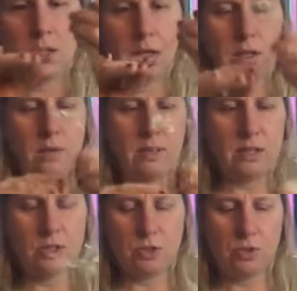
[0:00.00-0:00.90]
loving
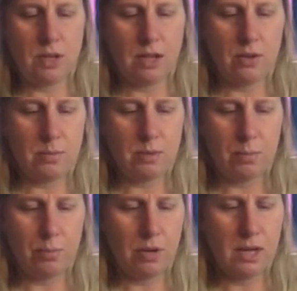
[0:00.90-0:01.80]
these two together.
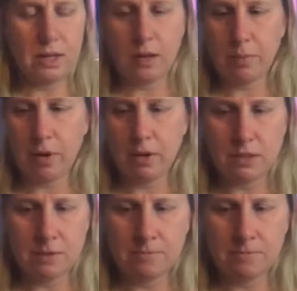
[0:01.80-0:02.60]
Break it out apart.